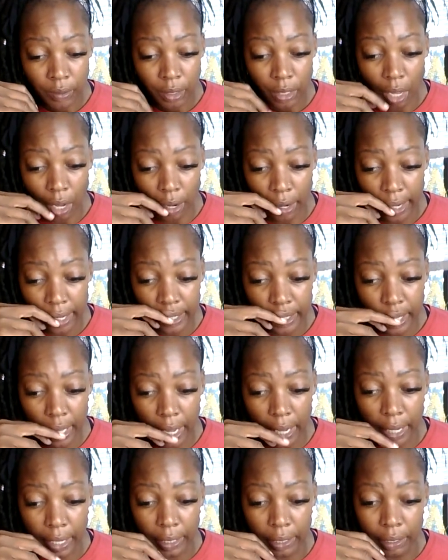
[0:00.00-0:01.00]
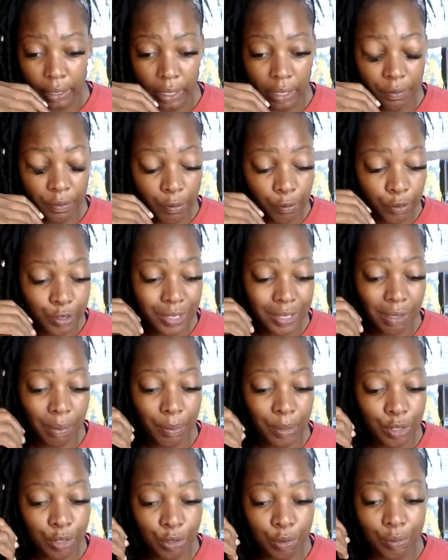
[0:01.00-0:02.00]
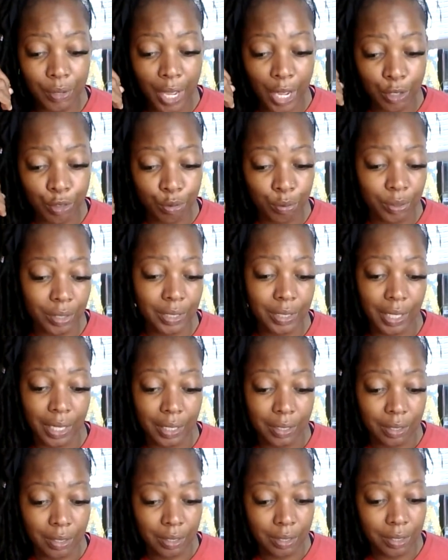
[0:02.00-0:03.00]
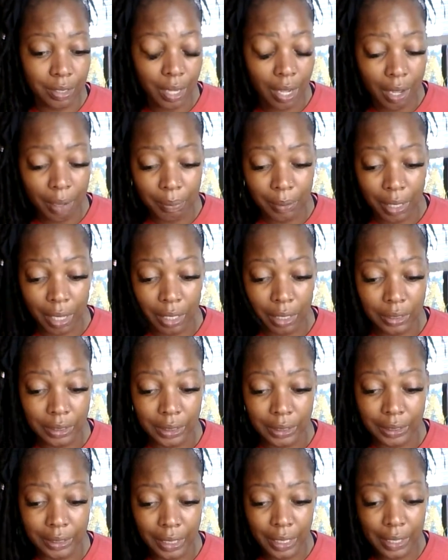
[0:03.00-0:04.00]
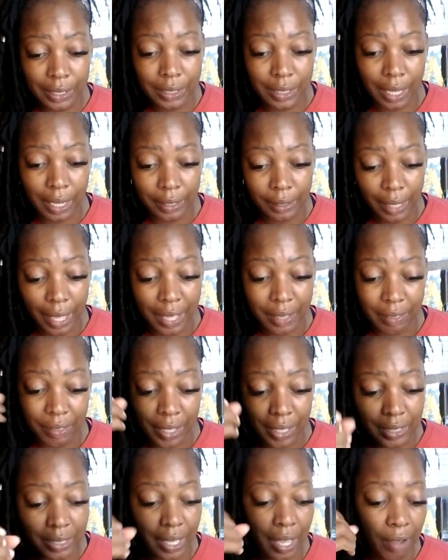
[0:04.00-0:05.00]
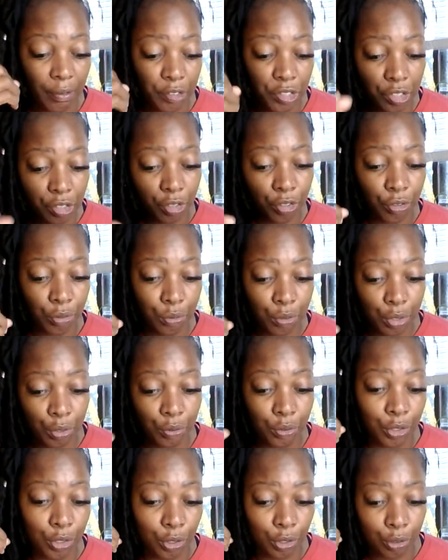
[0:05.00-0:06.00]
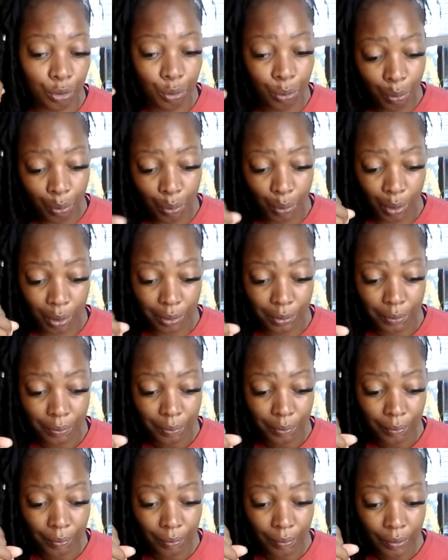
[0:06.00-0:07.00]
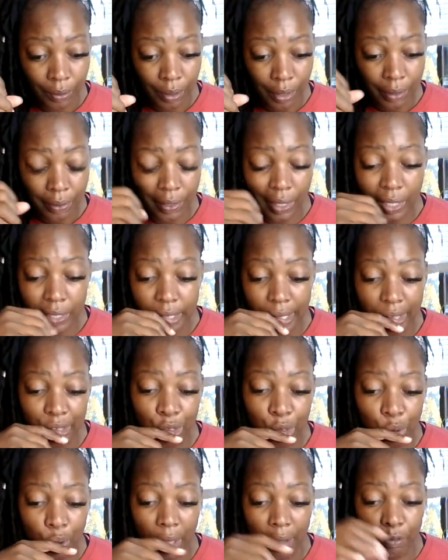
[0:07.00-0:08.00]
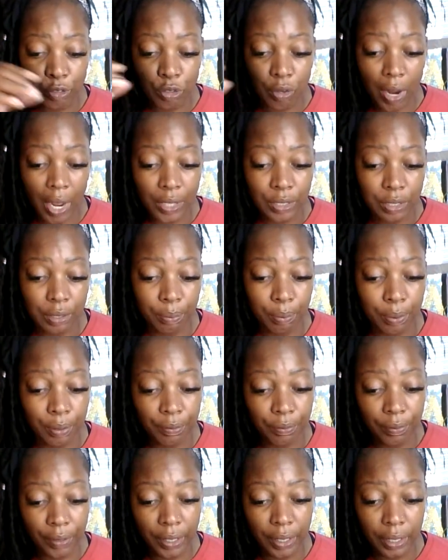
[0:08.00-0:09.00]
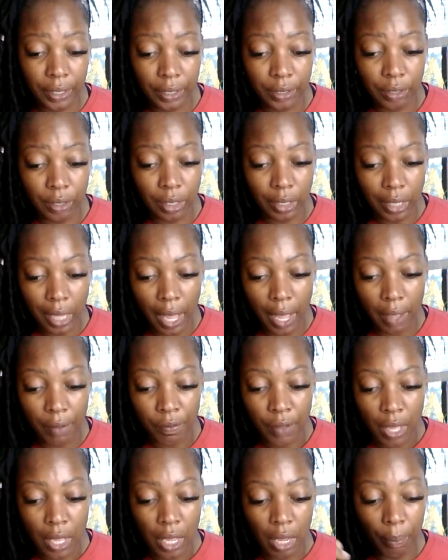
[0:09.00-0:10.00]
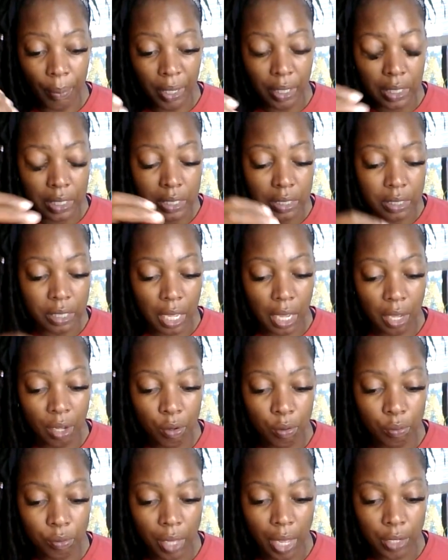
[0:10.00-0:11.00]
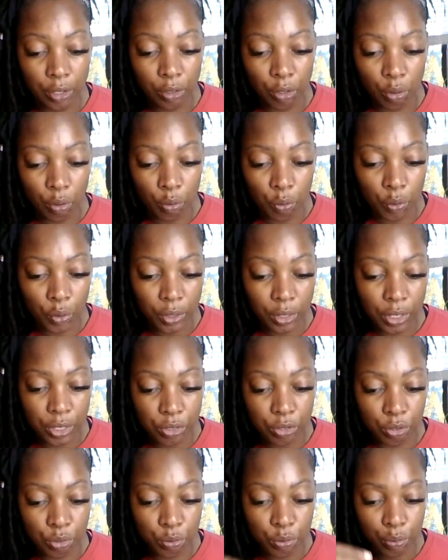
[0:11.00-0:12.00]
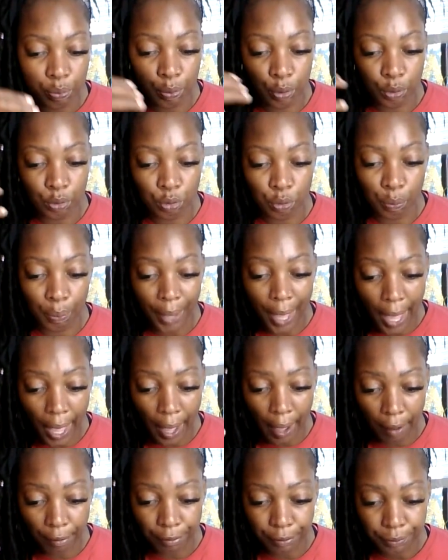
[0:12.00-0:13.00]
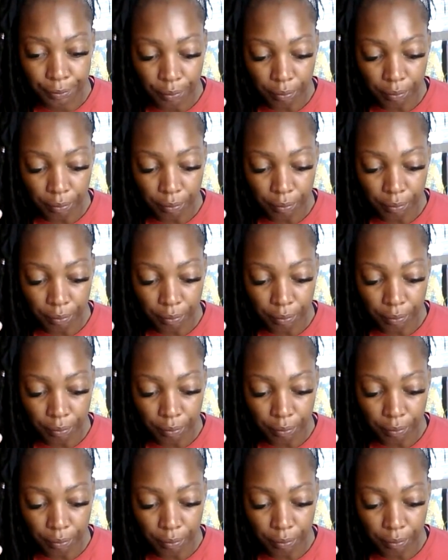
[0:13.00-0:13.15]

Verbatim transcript: all right. And even for some of you, natural disasters, job losses, things like that, things that have shook you to your core, things that you have tried to prevent in your life. But it's now like you're on this new spiritual path